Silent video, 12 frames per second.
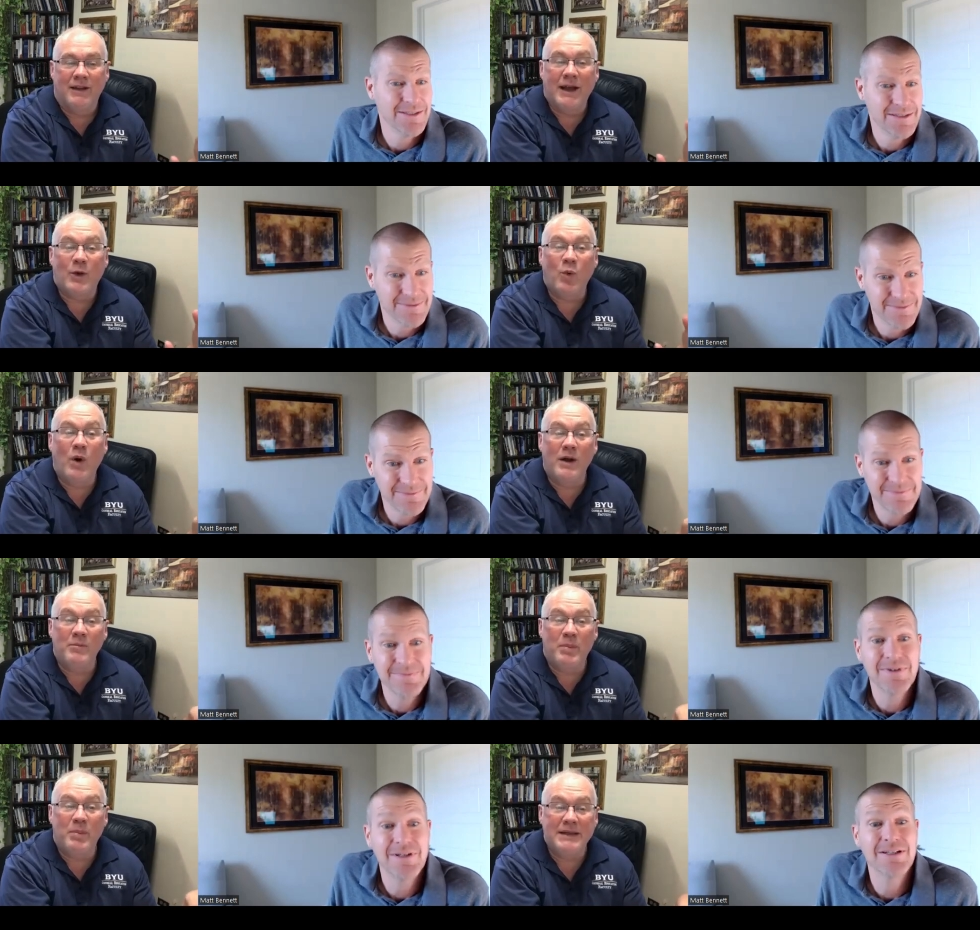Speaker 1: like
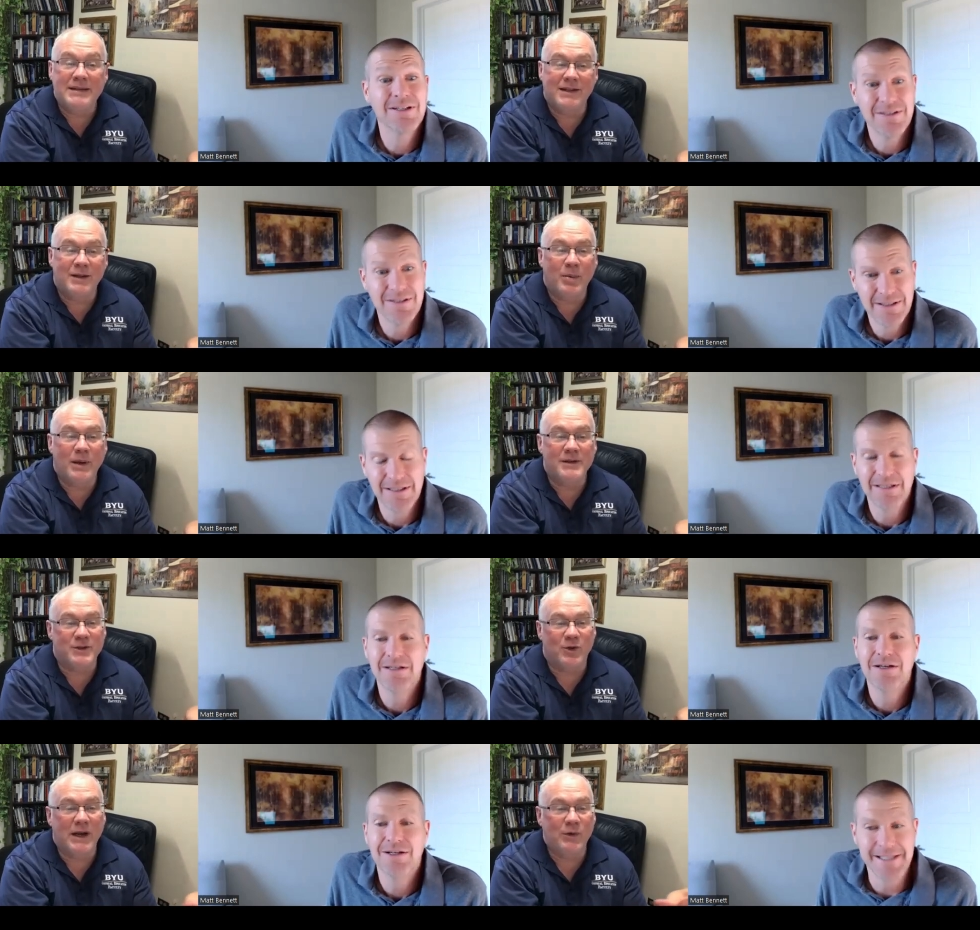one piece of the
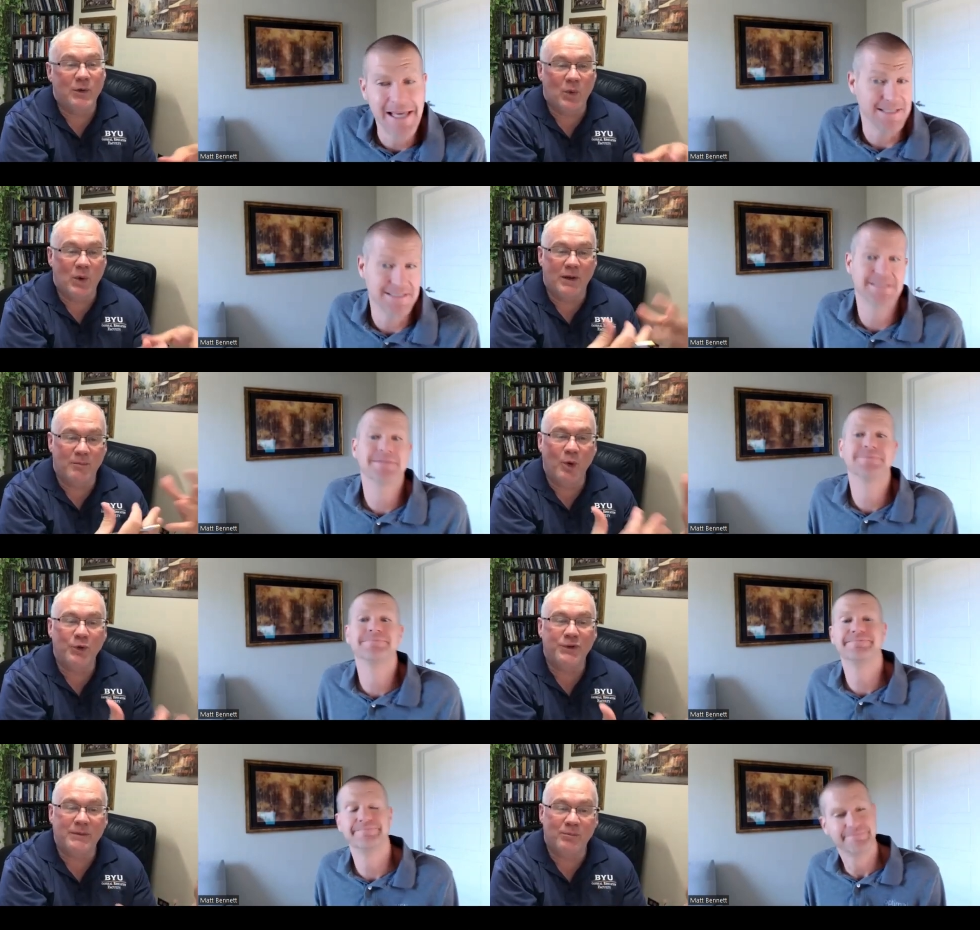puzzle, right? We yes. want
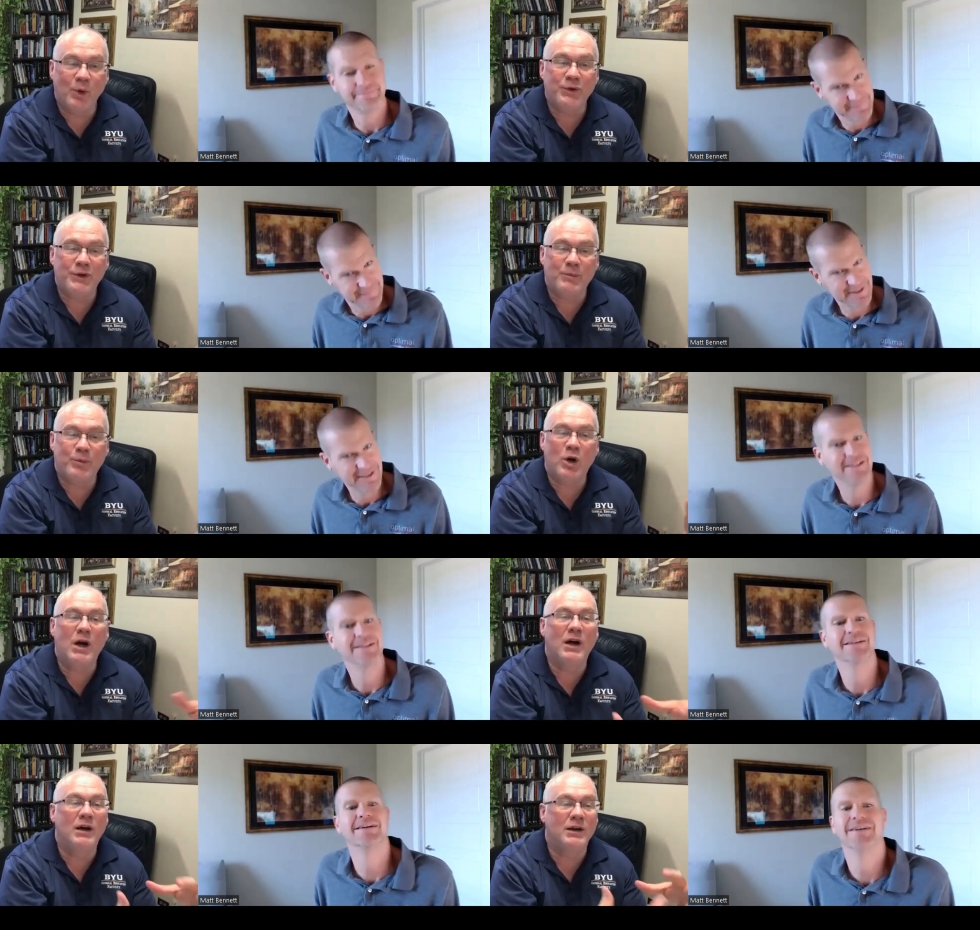a
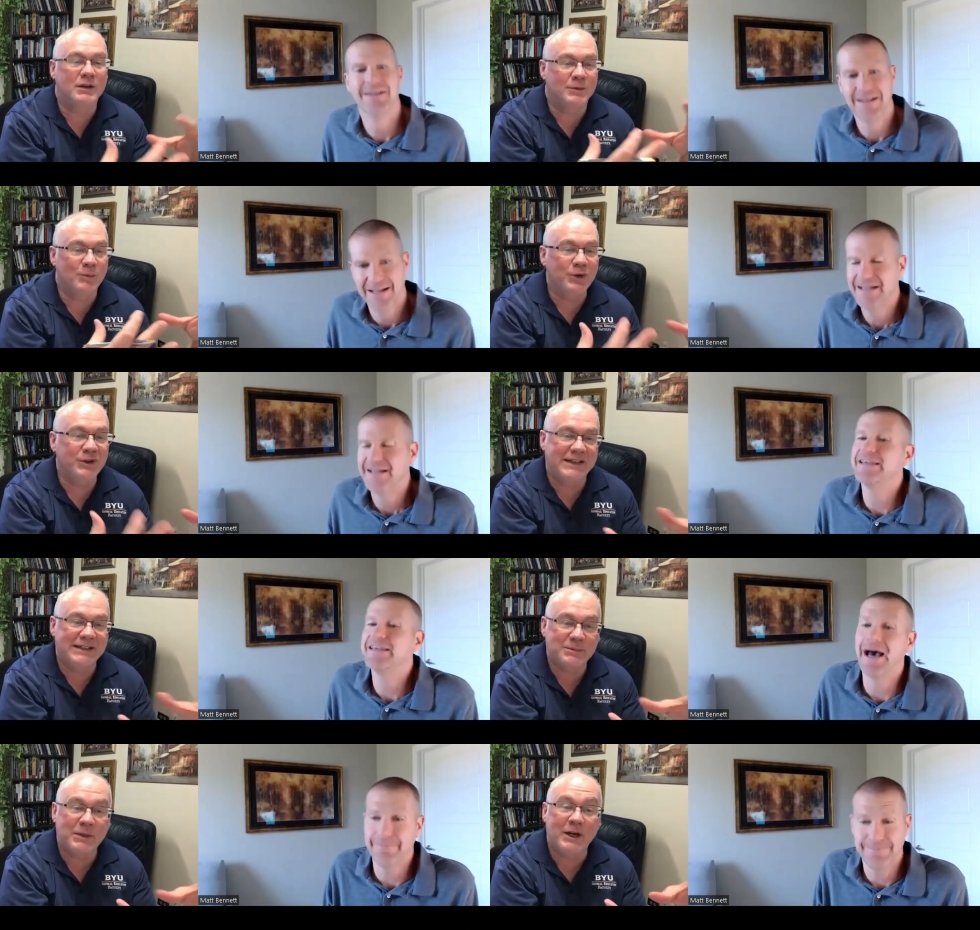multi-pronged,
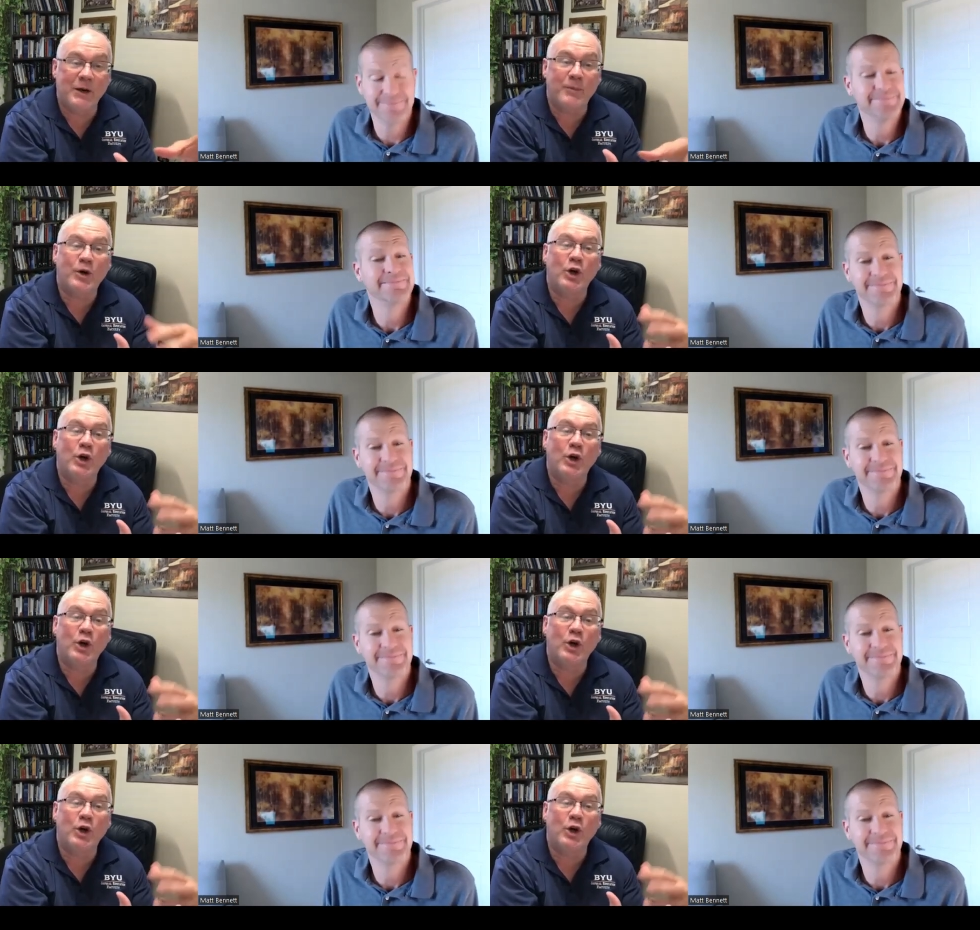multidisciplinary yeah.